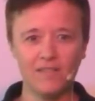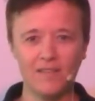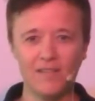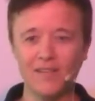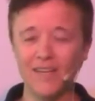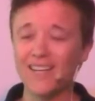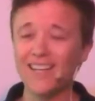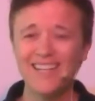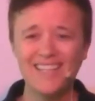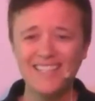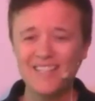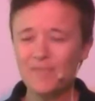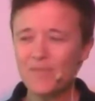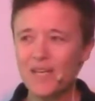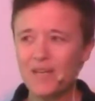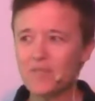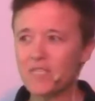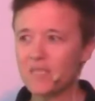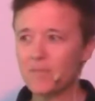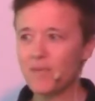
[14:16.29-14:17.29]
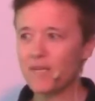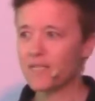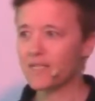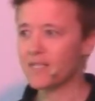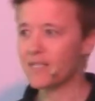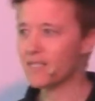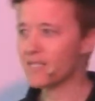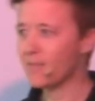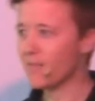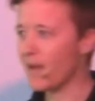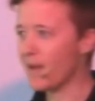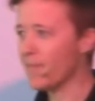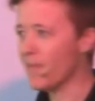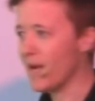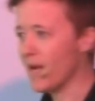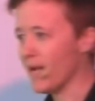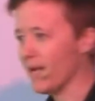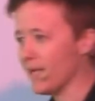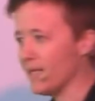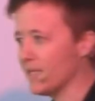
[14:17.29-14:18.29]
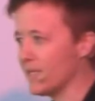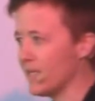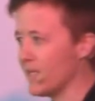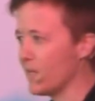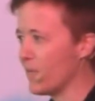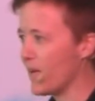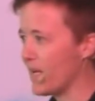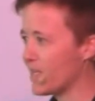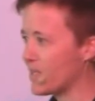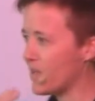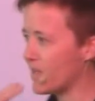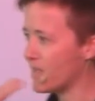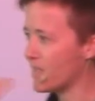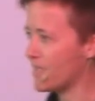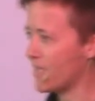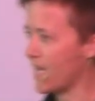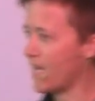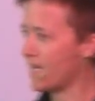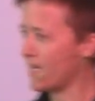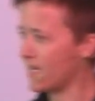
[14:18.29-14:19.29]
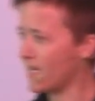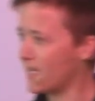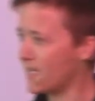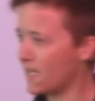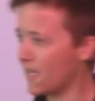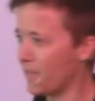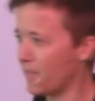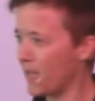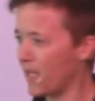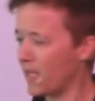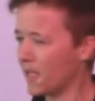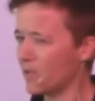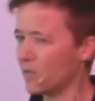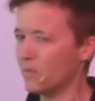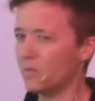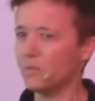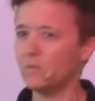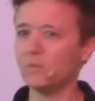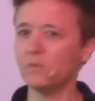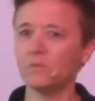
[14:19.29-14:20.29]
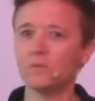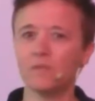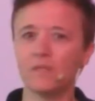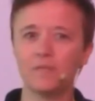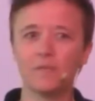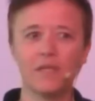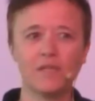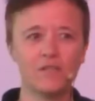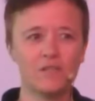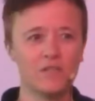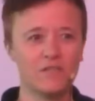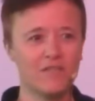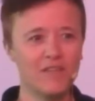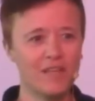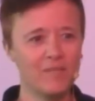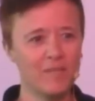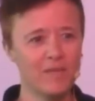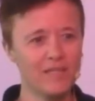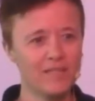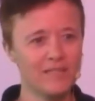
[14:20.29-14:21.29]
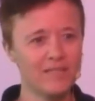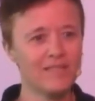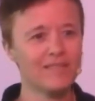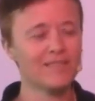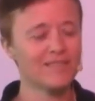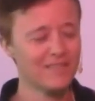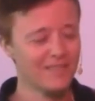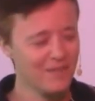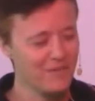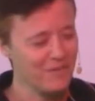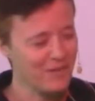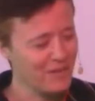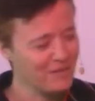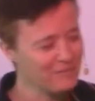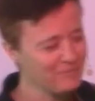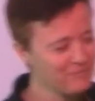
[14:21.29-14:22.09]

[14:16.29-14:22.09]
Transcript: Okay. Sometimes this makes sense in my mind, and then when I start saying it, I'm like, ooh, I'm not sure if that made sense. Okay.